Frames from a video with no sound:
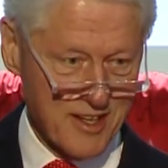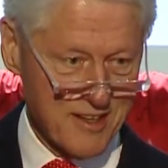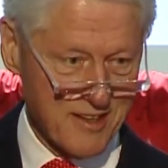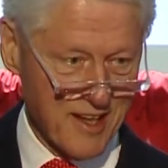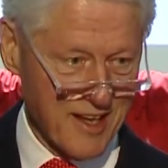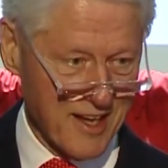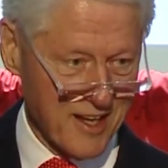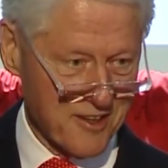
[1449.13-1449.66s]

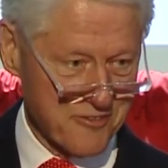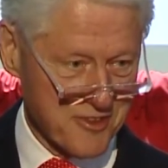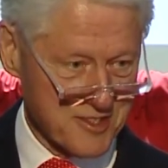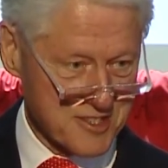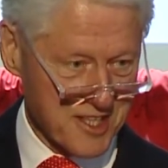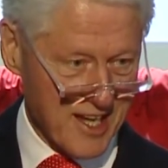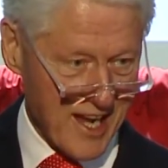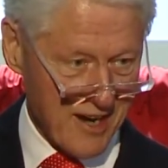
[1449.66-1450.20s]
the
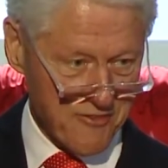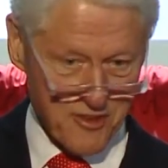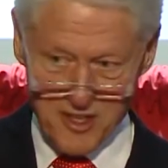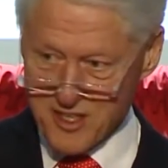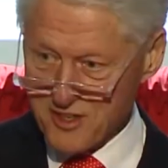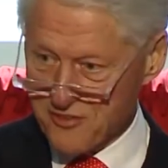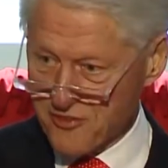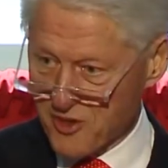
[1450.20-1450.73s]
elephants in
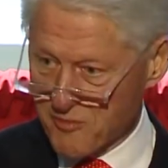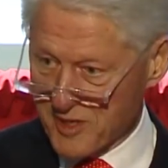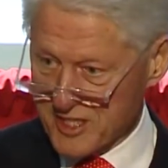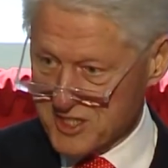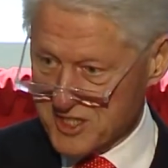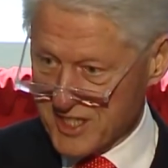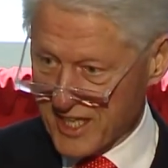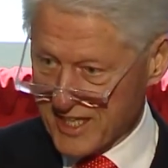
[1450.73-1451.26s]
Africa from
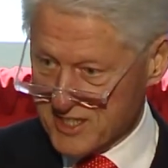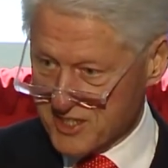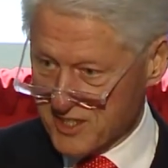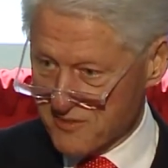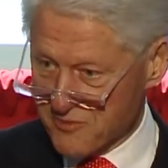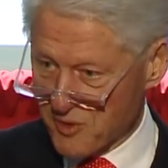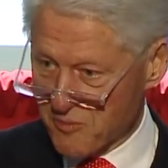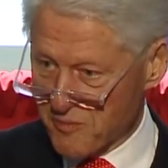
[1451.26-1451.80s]

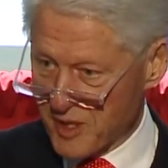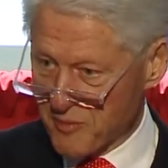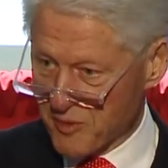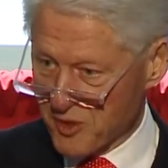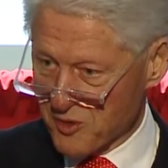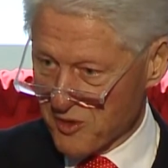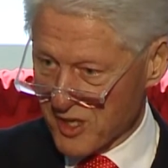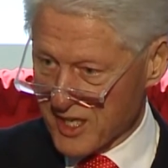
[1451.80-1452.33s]
extinction from people
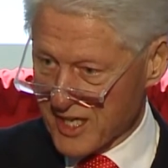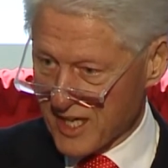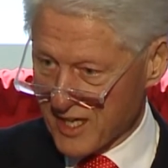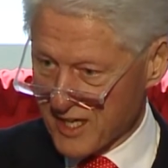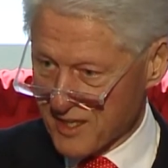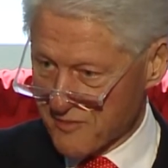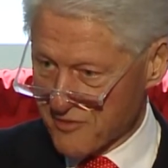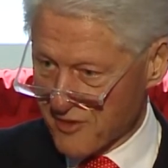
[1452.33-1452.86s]
who are
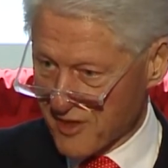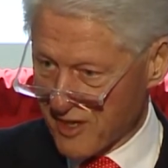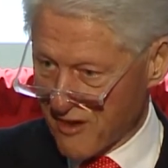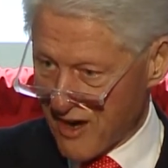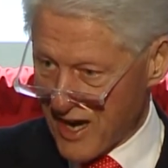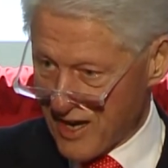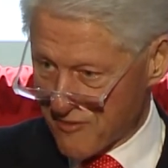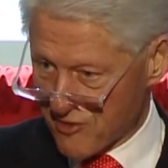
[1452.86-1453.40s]
killing them for their
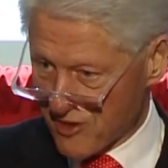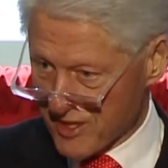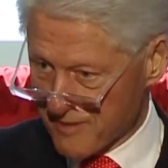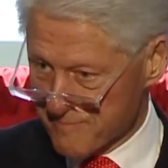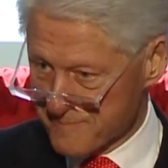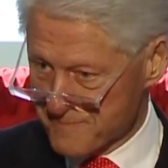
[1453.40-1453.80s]
ivory.